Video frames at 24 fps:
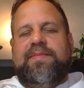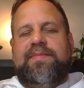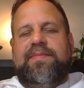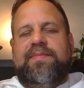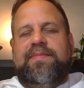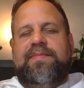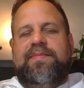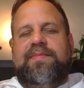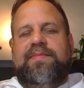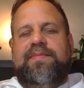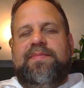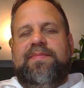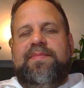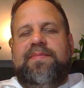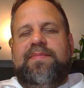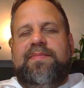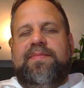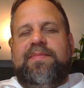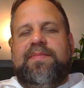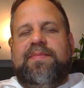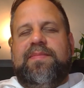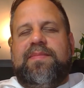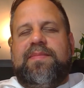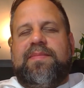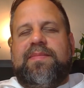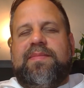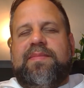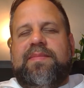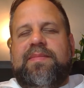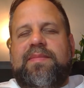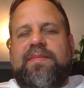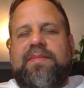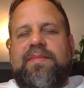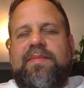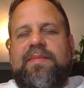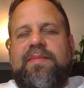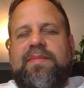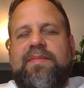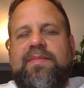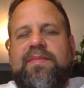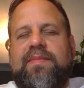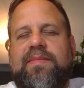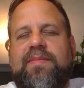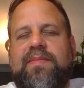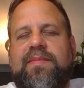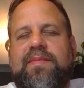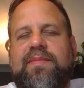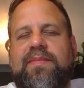
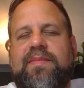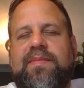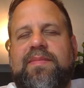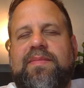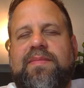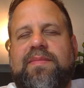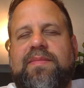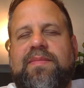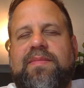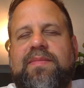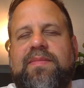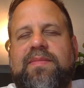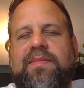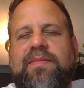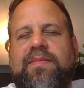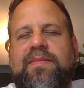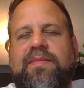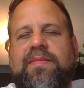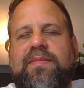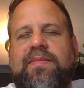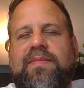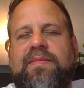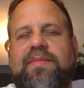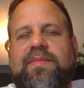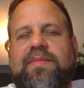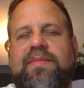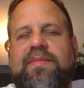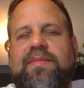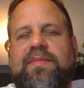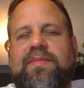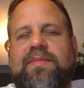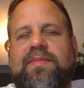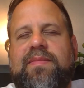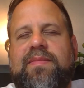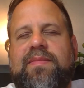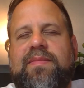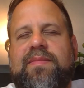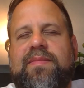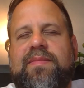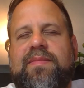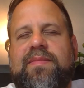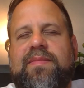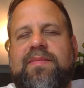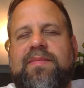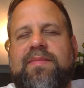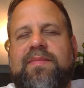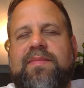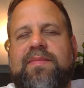
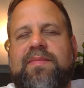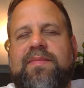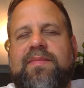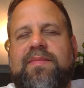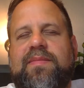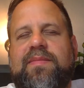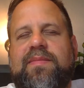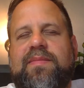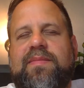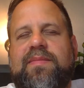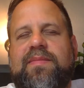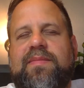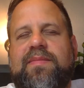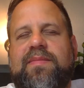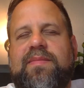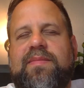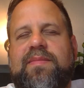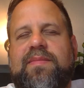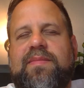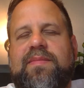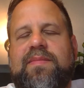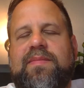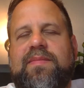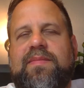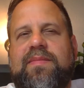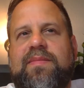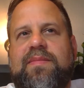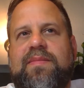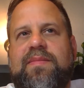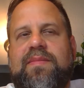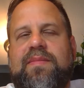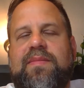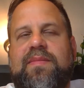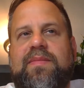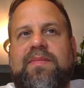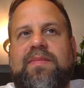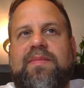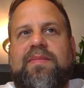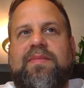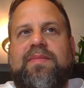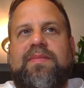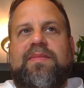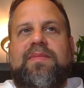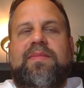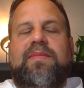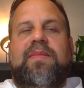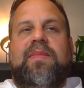Nobody speaks.